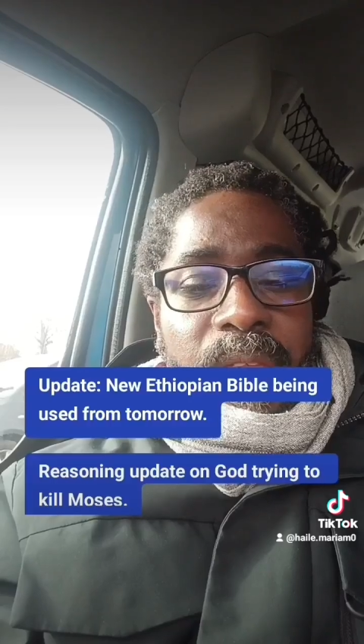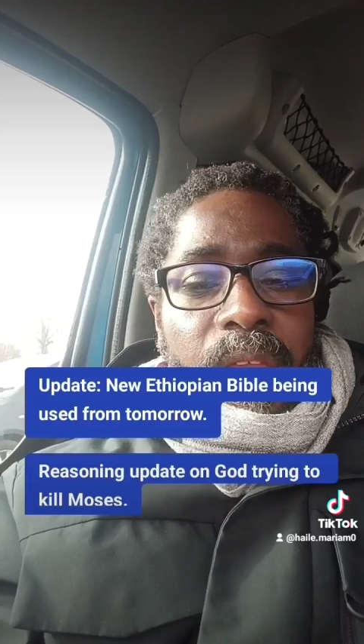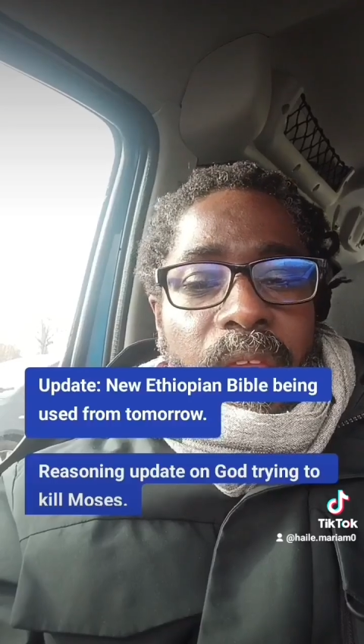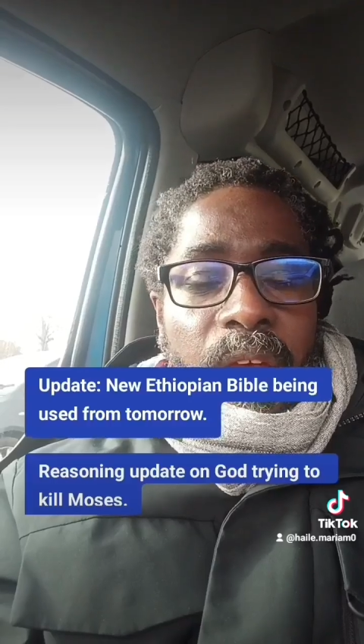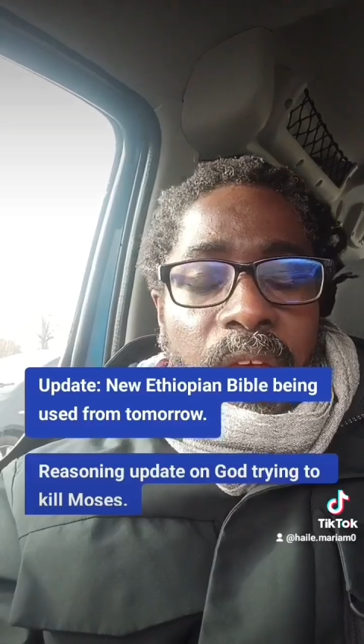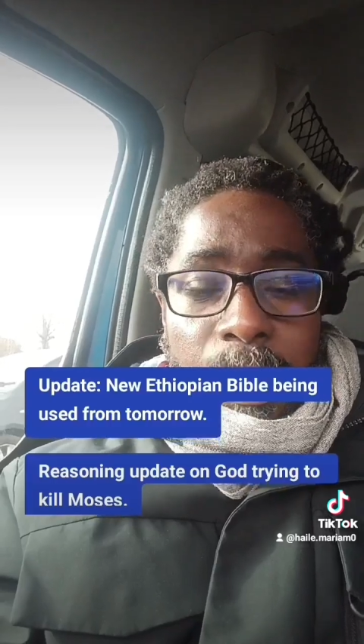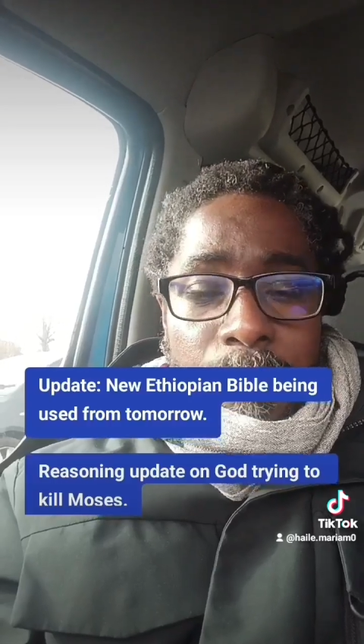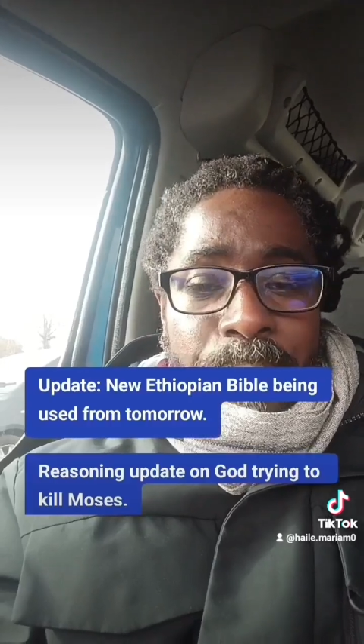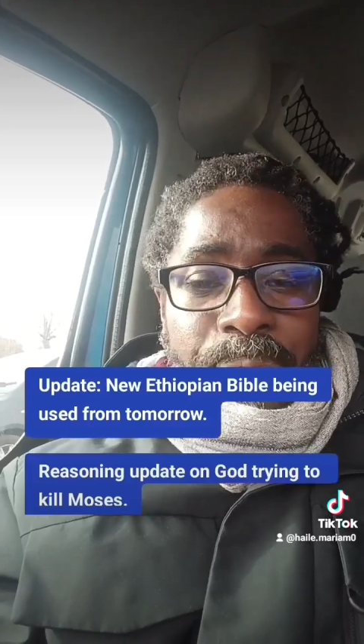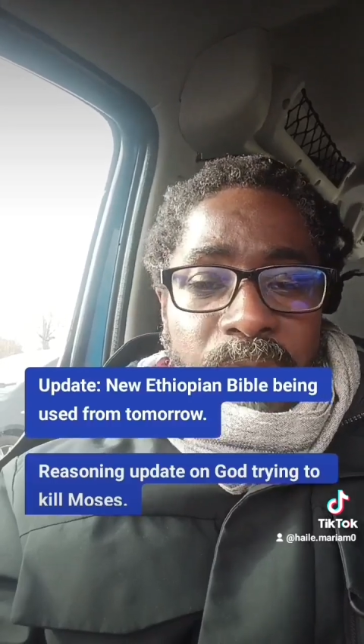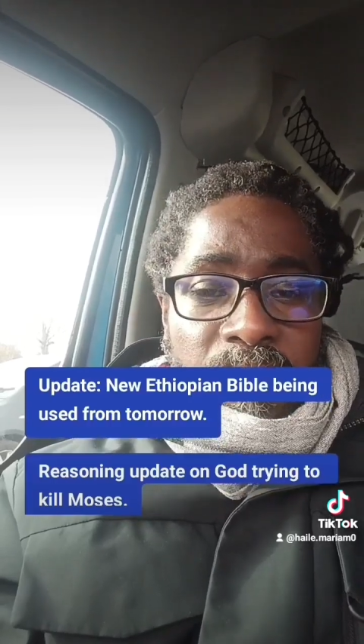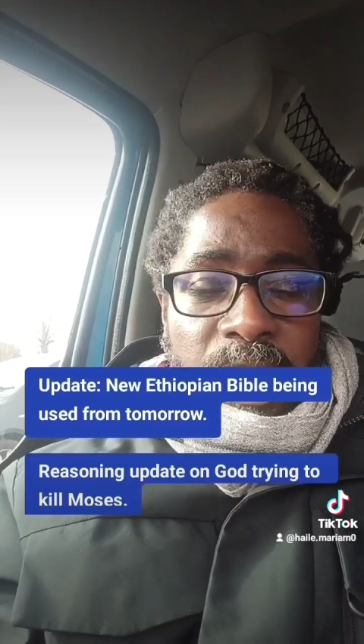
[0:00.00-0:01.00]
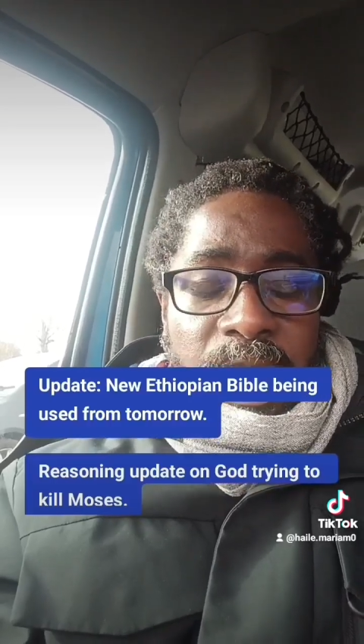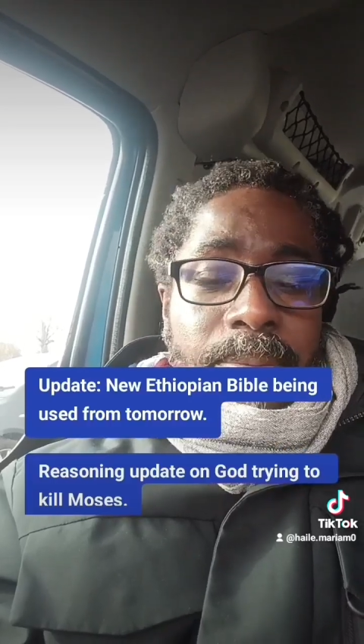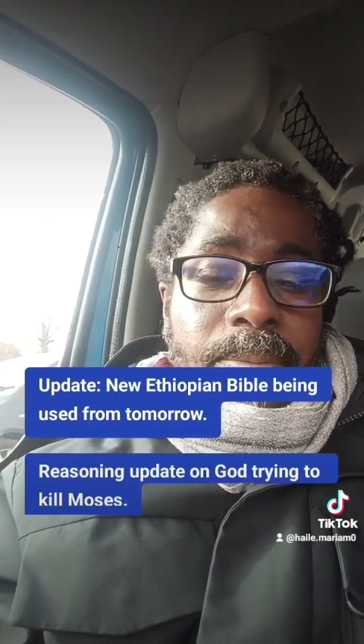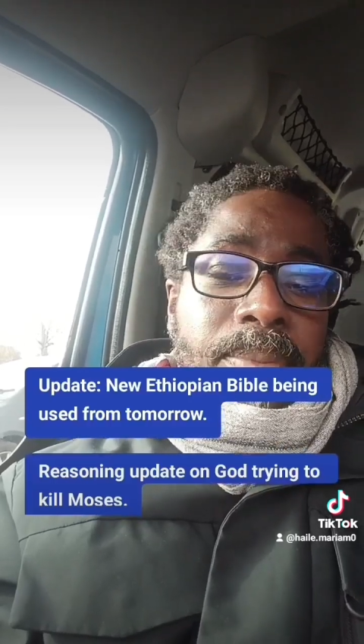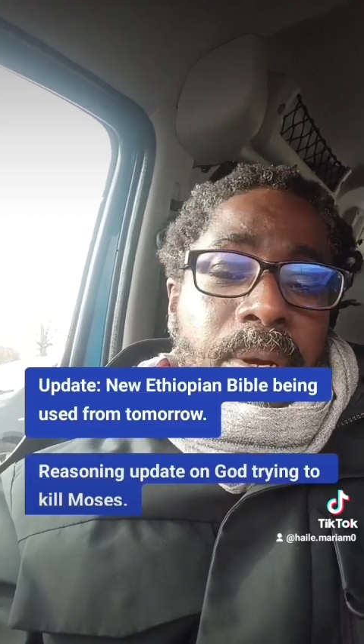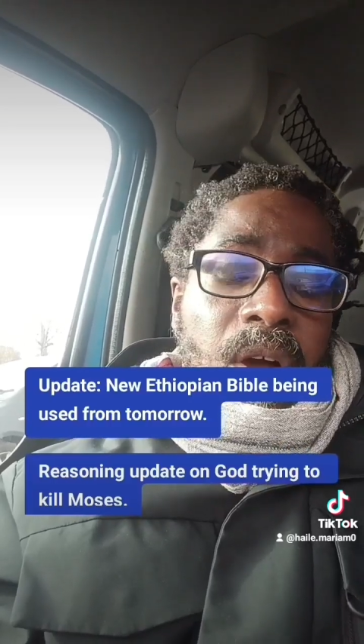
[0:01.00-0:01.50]
All right,
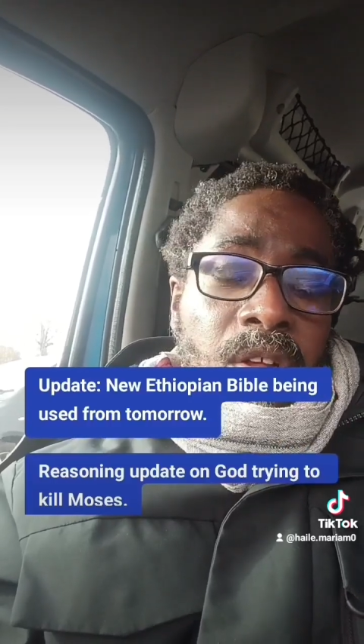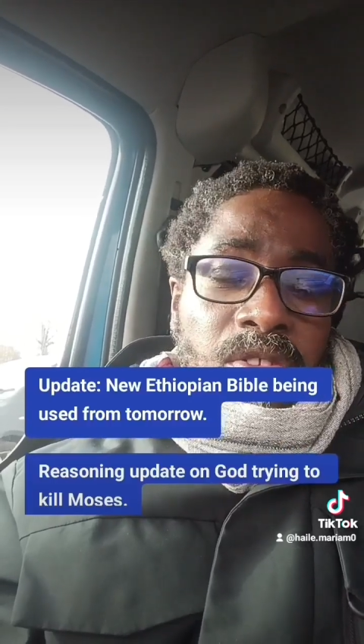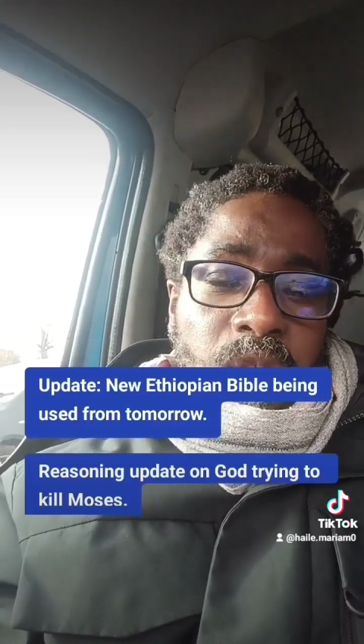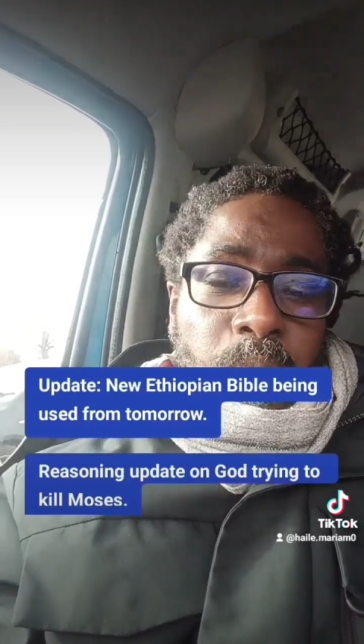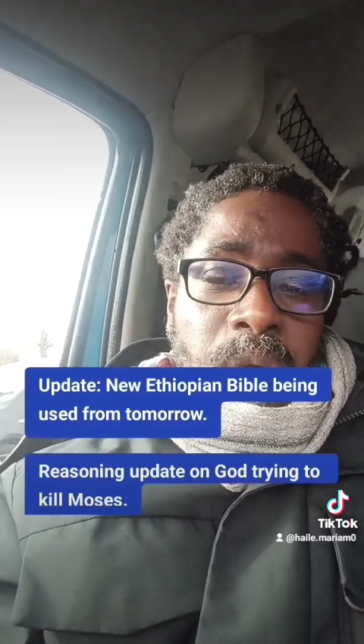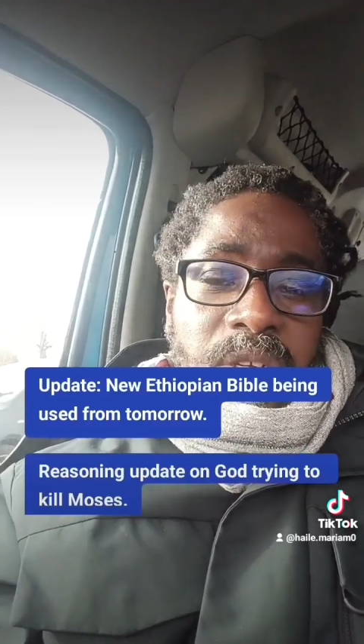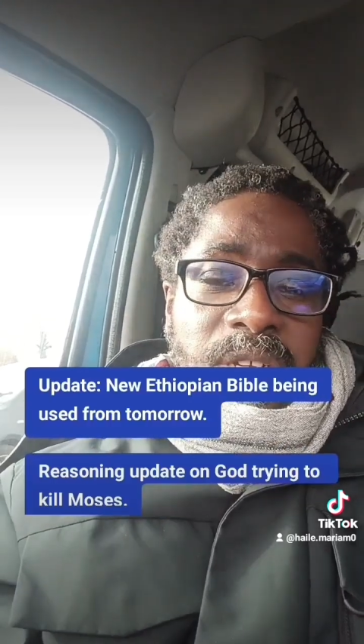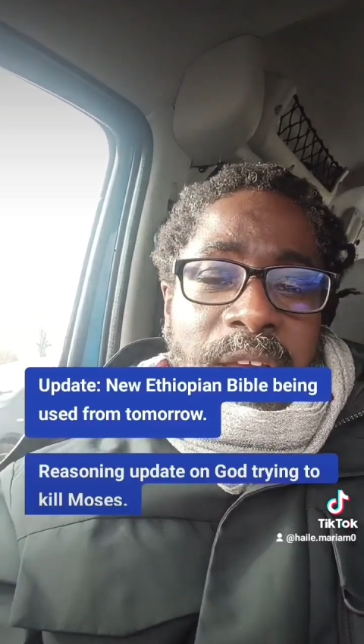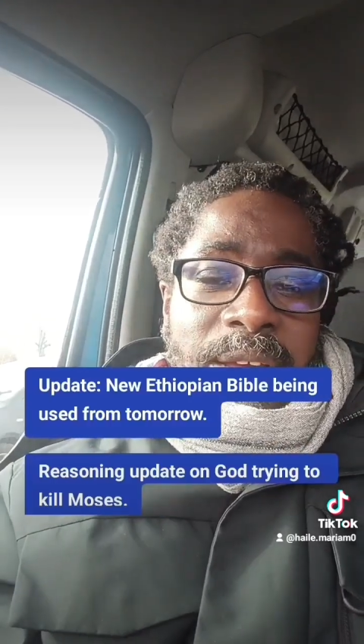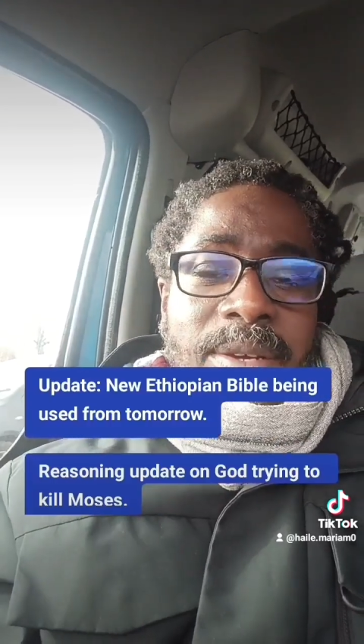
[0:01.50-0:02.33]
but on to work now.